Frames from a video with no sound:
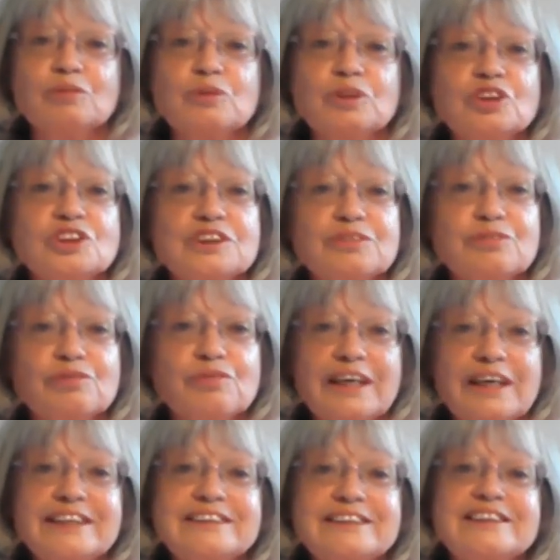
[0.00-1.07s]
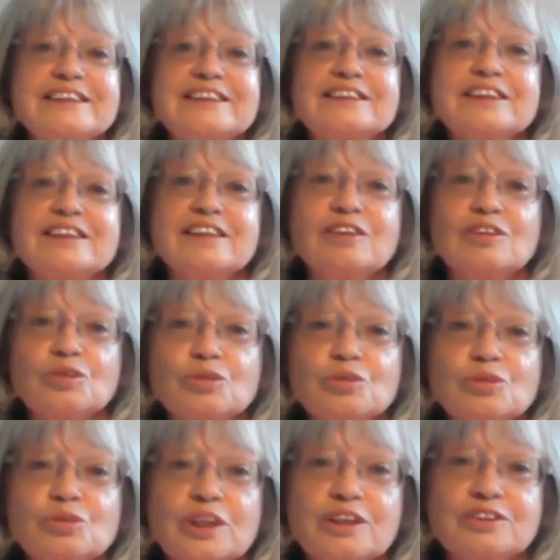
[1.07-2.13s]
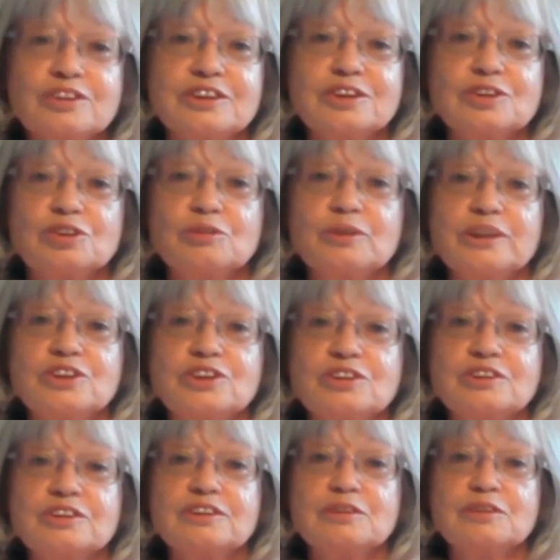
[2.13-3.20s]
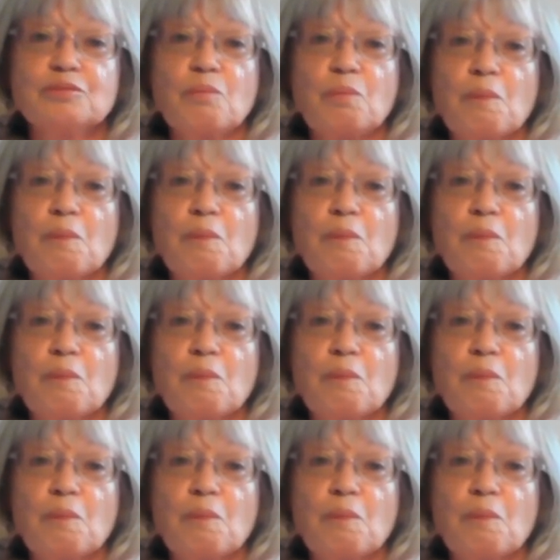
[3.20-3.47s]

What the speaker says: which deflated all those situations.